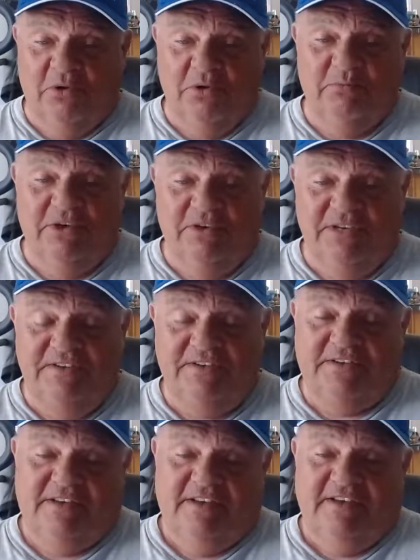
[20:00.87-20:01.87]

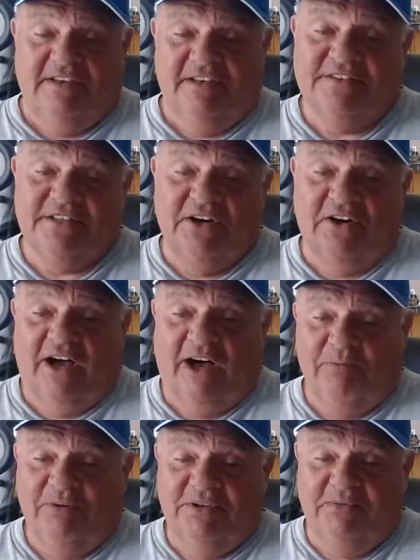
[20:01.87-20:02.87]
movies, and so I'll
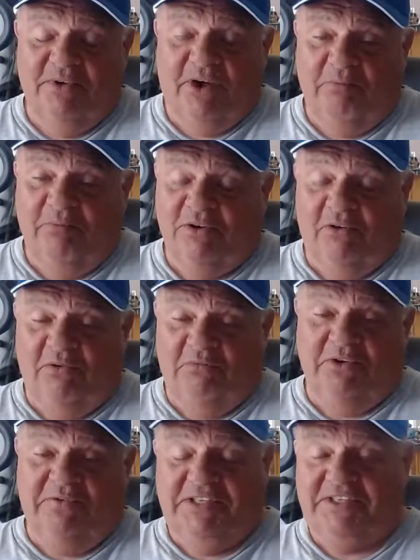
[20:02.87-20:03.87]
put old
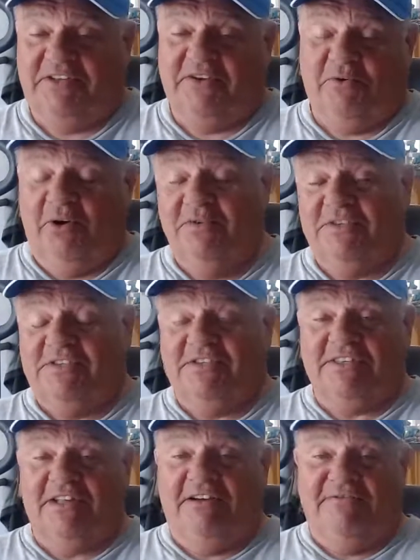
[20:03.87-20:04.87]
movies quotes and
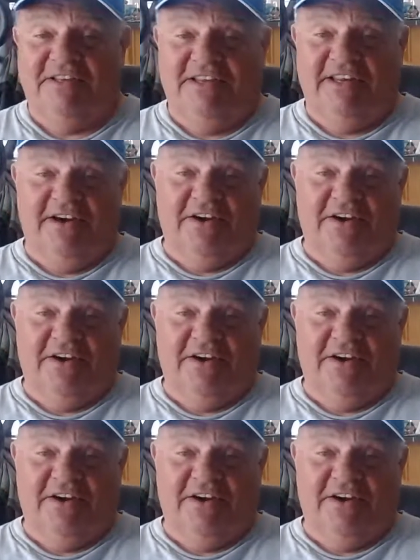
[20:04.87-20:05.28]
stuff in there,